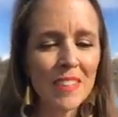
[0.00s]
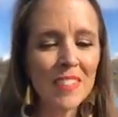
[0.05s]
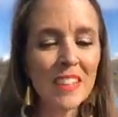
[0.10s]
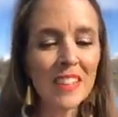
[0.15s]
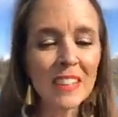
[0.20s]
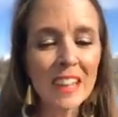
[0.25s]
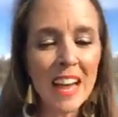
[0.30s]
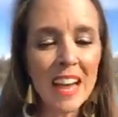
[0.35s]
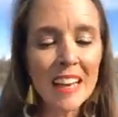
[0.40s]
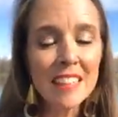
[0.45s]

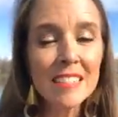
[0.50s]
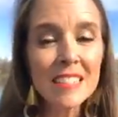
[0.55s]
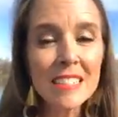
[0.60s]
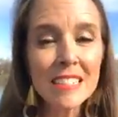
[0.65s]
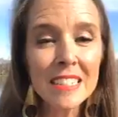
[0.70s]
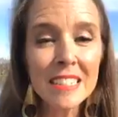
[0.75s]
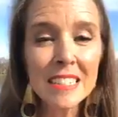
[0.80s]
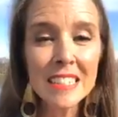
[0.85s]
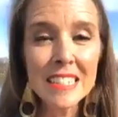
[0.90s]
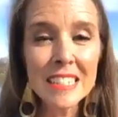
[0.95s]
The
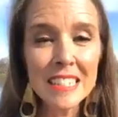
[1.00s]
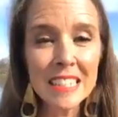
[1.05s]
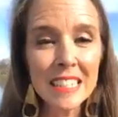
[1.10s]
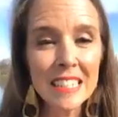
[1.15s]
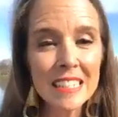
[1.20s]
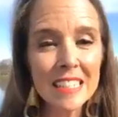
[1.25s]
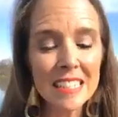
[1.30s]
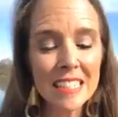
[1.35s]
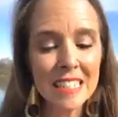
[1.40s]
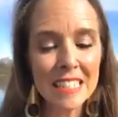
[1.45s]
last
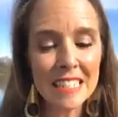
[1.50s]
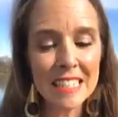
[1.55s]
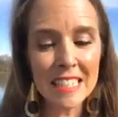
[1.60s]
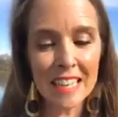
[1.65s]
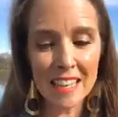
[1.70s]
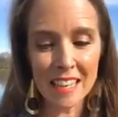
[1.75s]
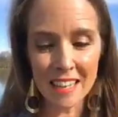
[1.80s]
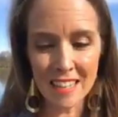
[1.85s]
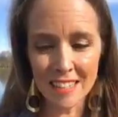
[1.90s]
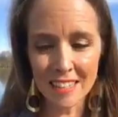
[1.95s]
six
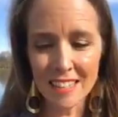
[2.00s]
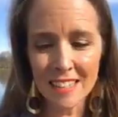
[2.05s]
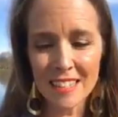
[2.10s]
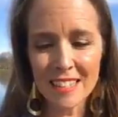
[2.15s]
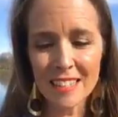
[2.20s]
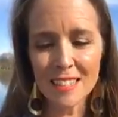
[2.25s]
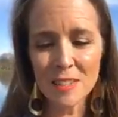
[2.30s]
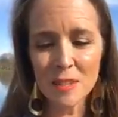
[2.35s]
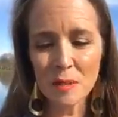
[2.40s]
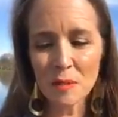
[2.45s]

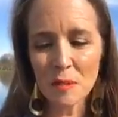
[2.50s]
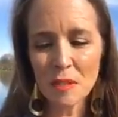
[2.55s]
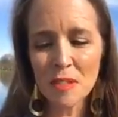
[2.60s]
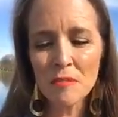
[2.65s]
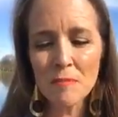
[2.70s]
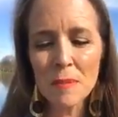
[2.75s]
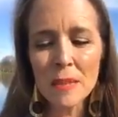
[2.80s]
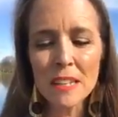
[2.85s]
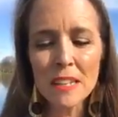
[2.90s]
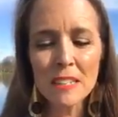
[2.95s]
days,
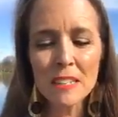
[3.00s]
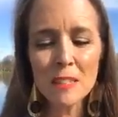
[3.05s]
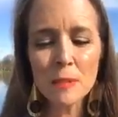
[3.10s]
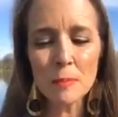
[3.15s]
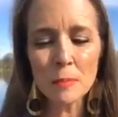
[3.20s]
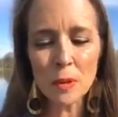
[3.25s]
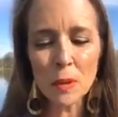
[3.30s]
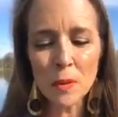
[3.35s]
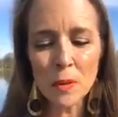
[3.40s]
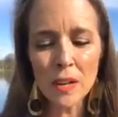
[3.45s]
we've been
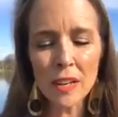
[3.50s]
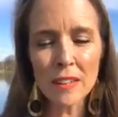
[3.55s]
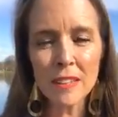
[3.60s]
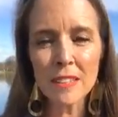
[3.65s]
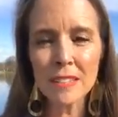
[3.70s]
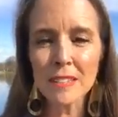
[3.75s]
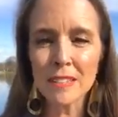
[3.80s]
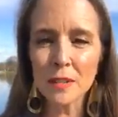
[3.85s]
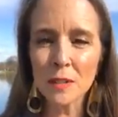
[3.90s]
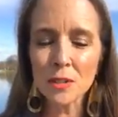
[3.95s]
exploring
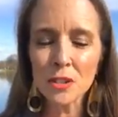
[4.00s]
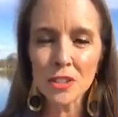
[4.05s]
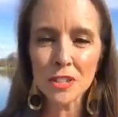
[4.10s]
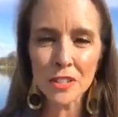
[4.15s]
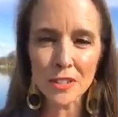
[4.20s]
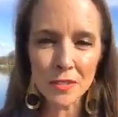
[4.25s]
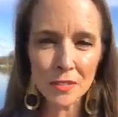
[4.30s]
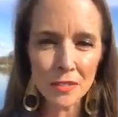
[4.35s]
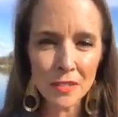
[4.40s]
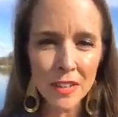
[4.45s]
this
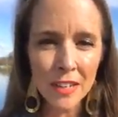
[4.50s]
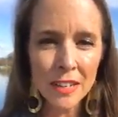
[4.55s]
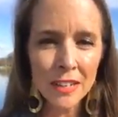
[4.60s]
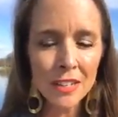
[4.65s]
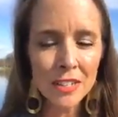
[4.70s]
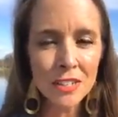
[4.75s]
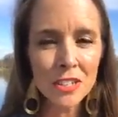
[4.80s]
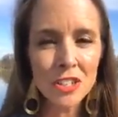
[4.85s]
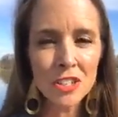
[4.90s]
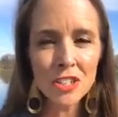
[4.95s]
notion of
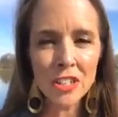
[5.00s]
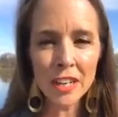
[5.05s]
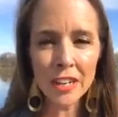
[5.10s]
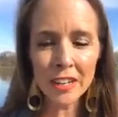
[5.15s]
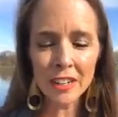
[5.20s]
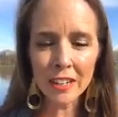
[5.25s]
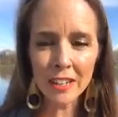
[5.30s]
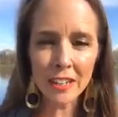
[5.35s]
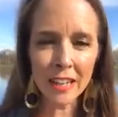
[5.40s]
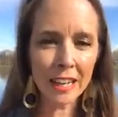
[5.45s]

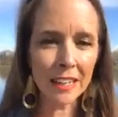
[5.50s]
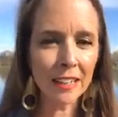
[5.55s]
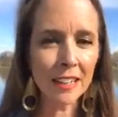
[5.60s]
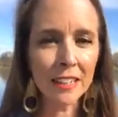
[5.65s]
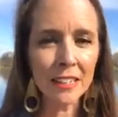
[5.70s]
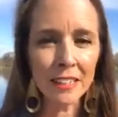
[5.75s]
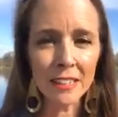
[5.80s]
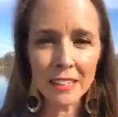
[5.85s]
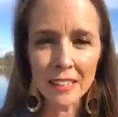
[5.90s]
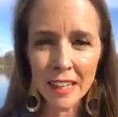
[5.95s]
shared and
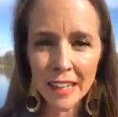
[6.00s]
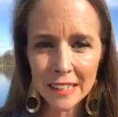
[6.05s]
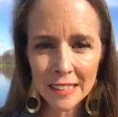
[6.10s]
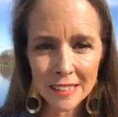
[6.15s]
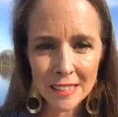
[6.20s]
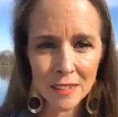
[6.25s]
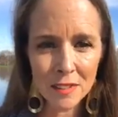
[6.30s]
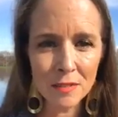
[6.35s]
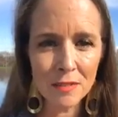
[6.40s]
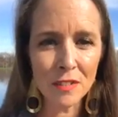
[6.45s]

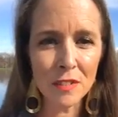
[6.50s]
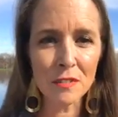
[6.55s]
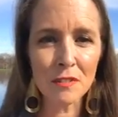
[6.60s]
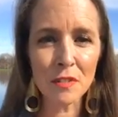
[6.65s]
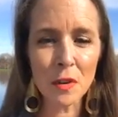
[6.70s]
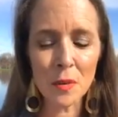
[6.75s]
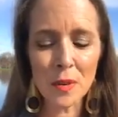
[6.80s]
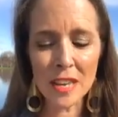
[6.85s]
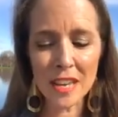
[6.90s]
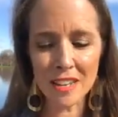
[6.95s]
collective
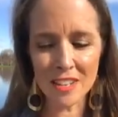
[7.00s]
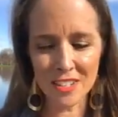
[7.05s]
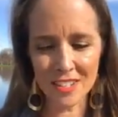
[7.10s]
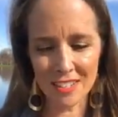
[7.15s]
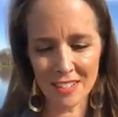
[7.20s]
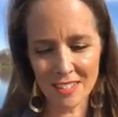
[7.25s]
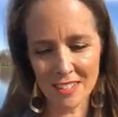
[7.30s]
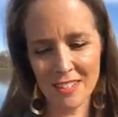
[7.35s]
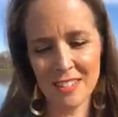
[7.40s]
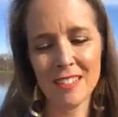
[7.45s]

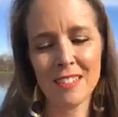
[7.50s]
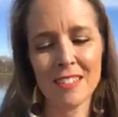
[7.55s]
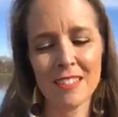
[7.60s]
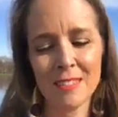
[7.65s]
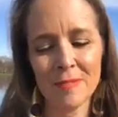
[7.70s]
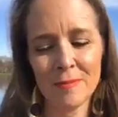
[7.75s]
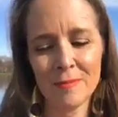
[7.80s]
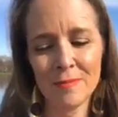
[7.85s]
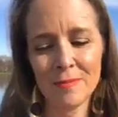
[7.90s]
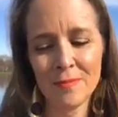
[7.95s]
vocations.